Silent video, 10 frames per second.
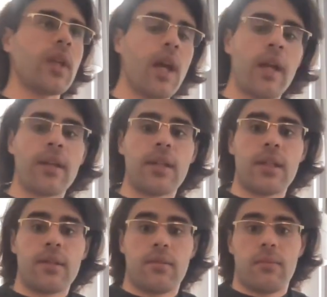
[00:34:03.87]
and
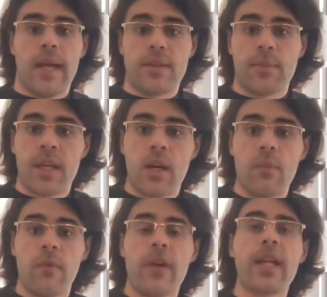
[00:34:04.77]
it has
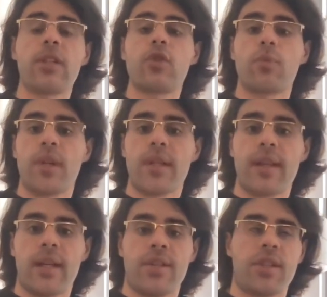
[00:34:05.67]
become weakly super
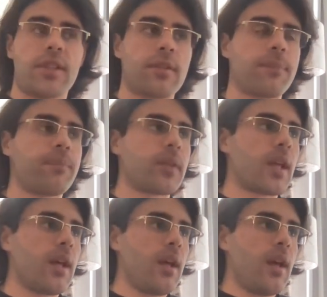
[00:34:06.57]
intelligent.
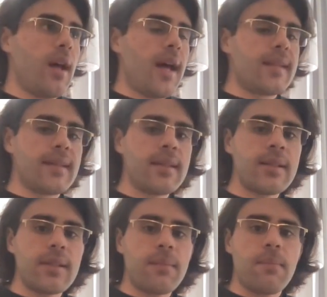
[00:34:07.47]
A
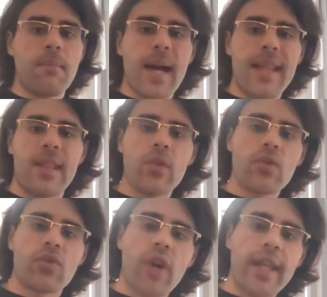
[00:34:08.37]
system might thus
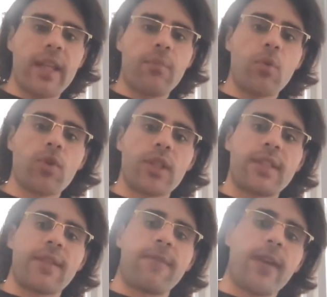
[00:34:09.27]
greatly boost
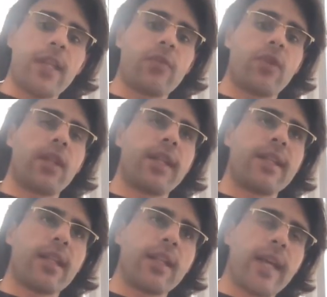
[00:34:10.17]
its effective
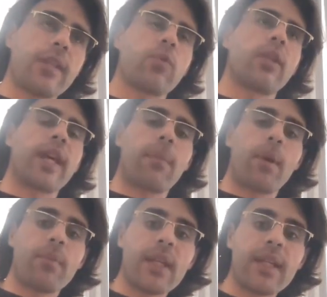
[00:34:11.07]
intellectual
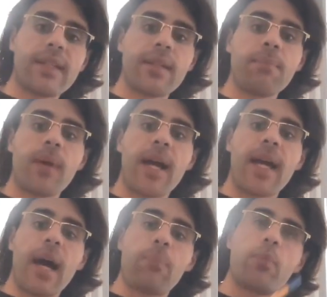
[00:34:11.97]
capability
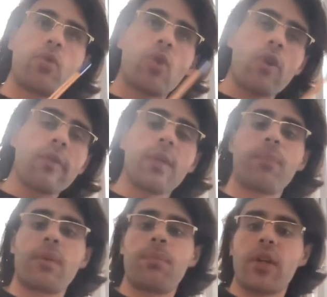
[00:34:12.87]
by absorbing
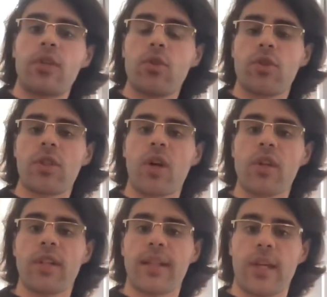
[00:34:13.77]
pre-produced
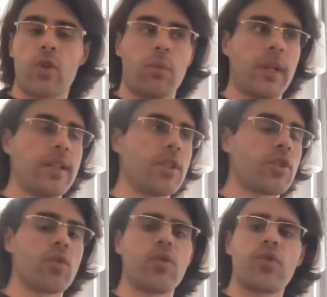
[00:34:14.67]
content accumulated
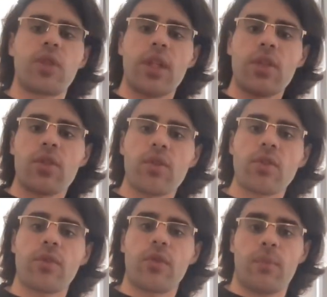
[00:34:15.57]
through centuries
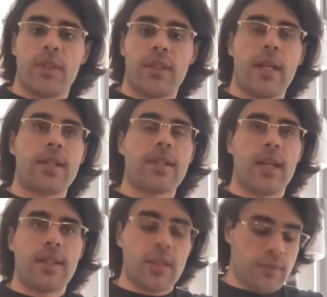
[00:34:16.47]
of human science
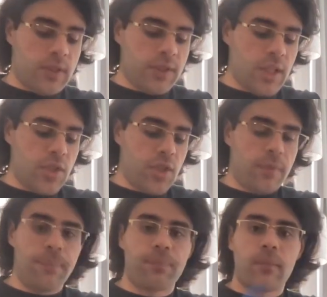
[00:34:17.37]
and
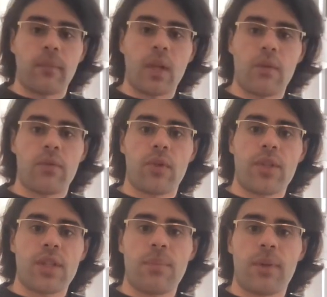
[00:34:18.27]
civilization. For
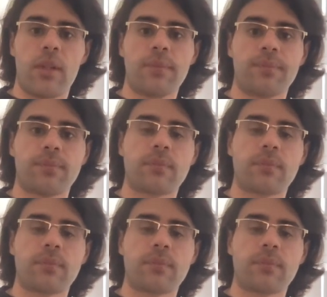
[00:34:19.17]
example,